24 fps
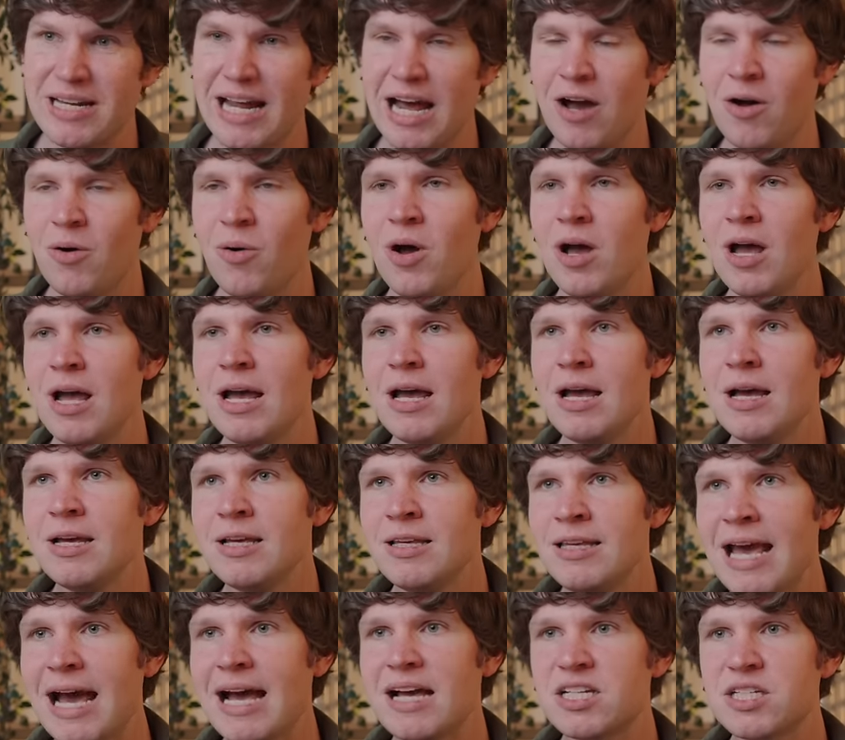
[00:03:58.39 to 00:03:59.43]
Now,
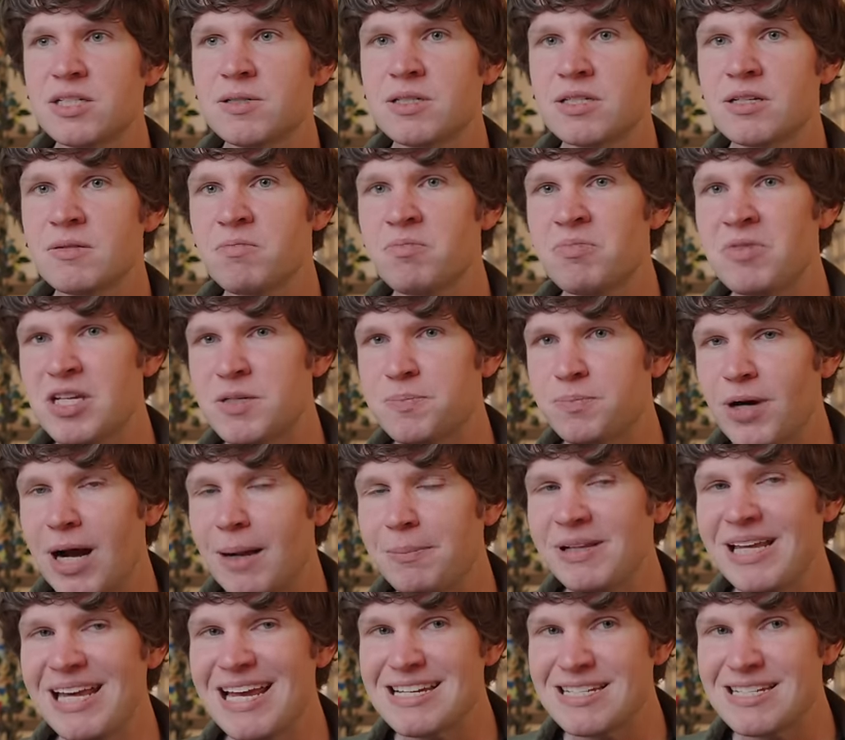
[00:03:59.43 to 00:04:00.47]
yes, this probably